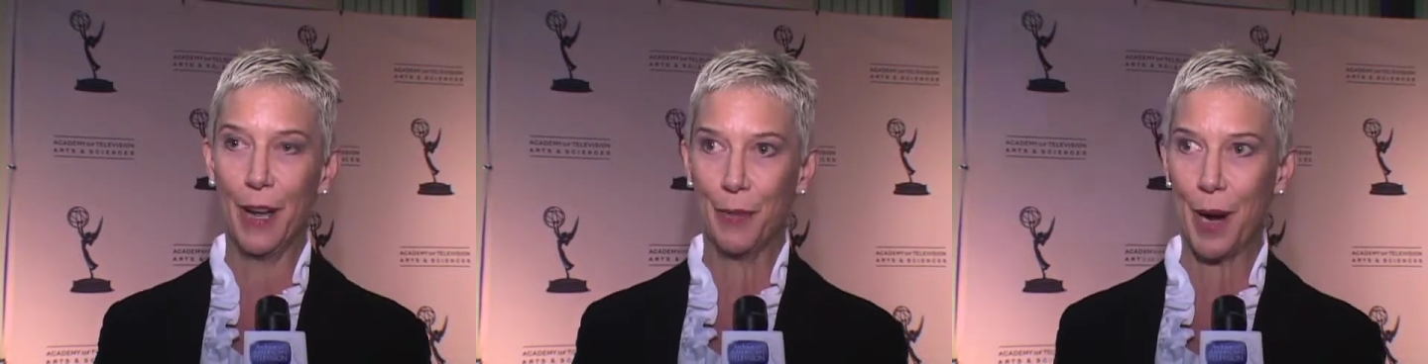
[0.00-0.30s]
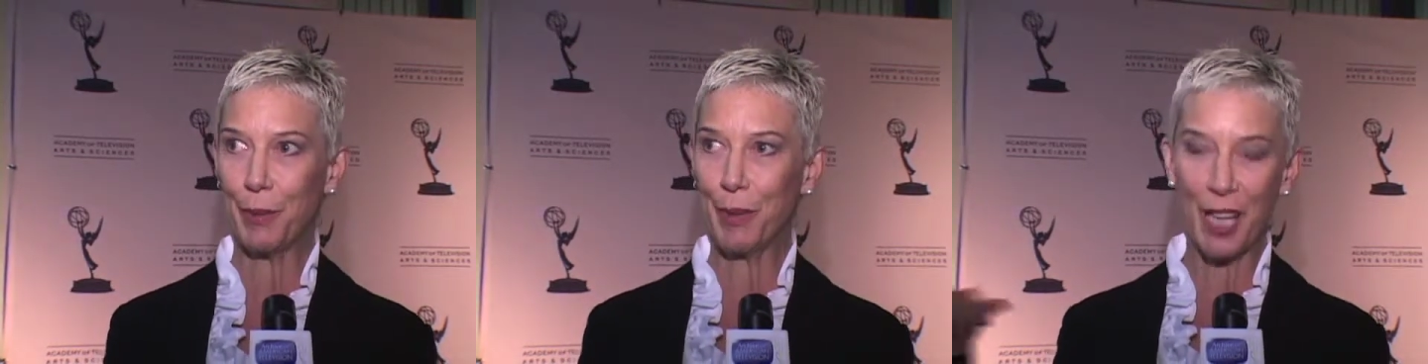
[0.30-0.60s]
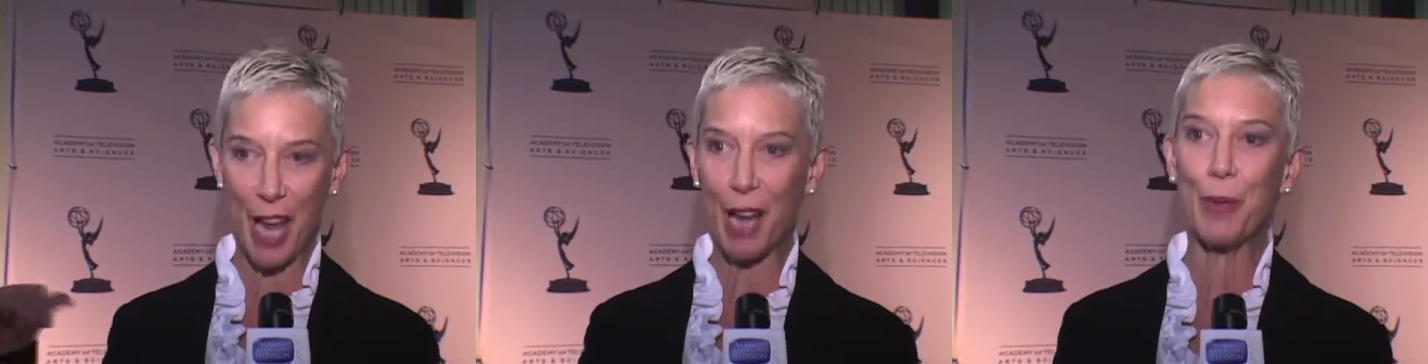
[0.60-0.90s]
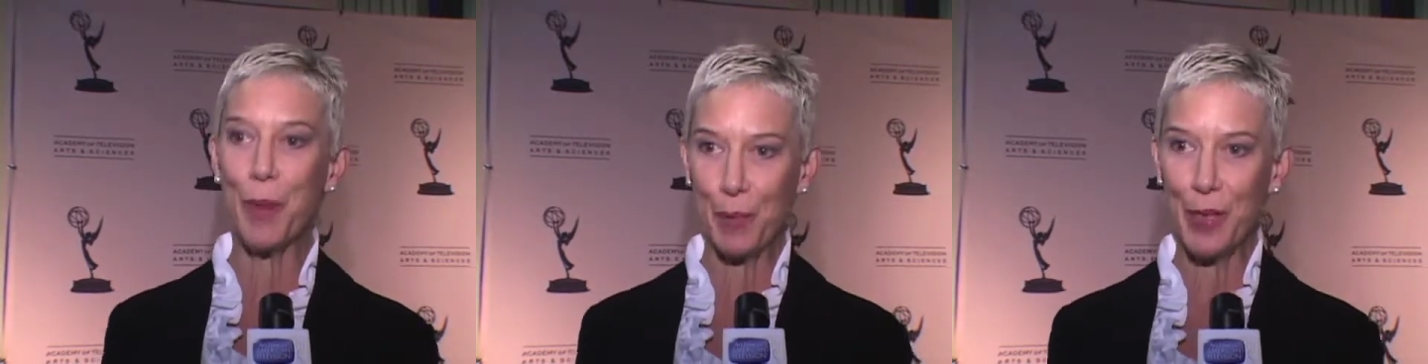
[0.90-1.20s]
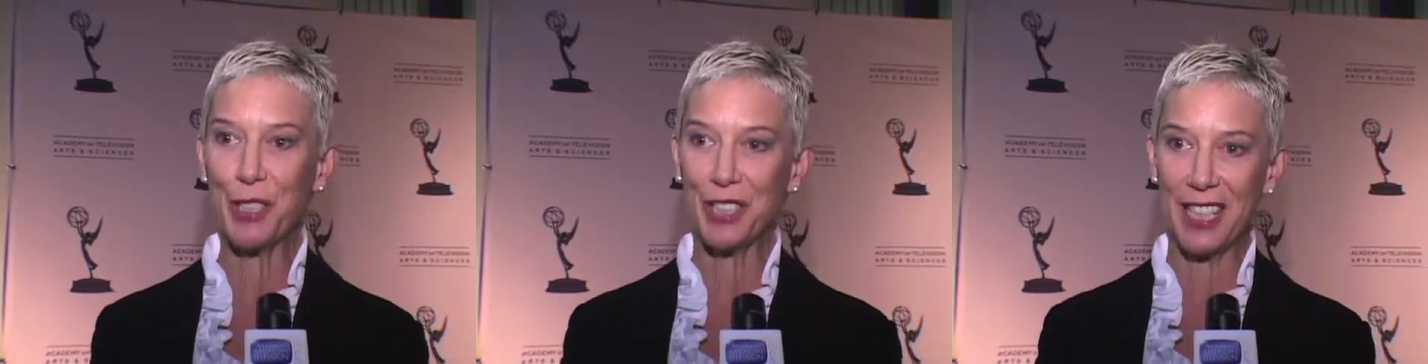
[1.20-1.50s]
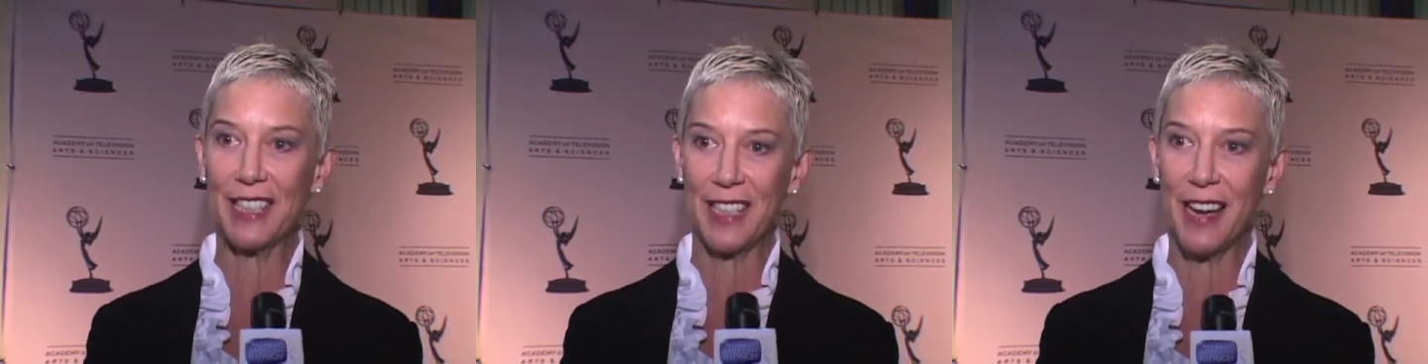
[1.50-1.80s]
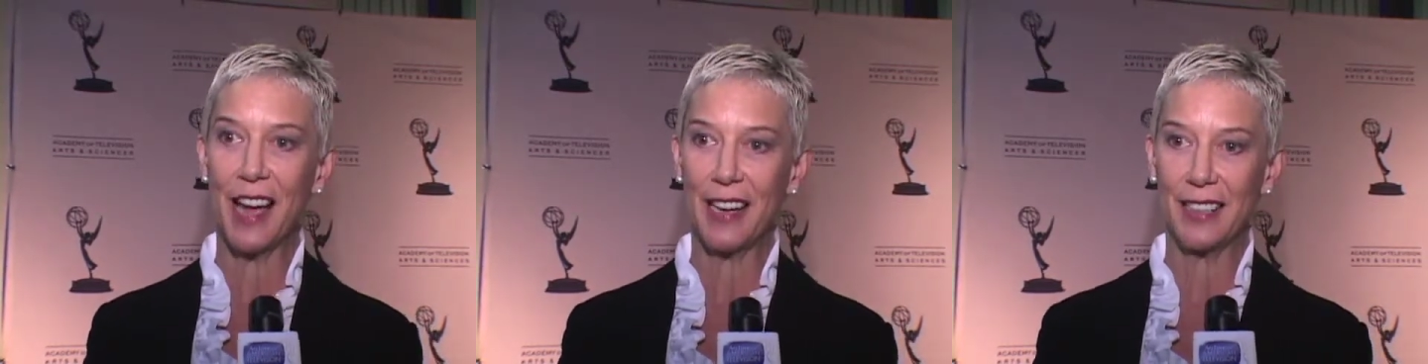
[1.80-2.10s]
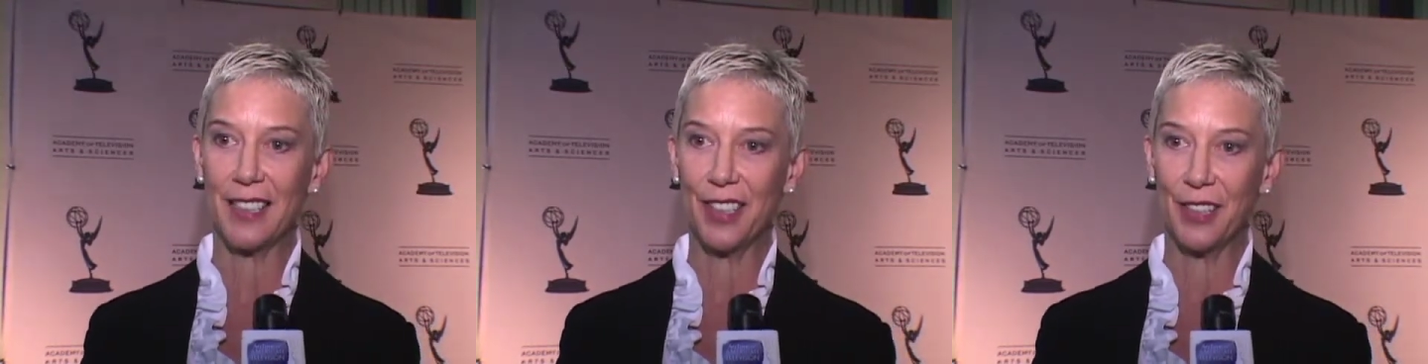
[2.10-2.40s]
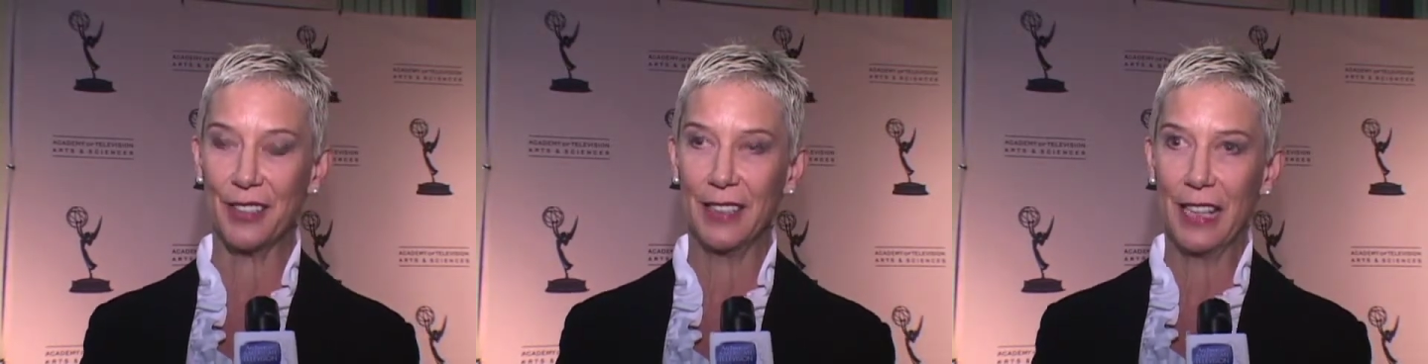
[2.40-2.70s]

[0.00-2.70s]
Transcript: probably a lot of the people you'll see tonight. So,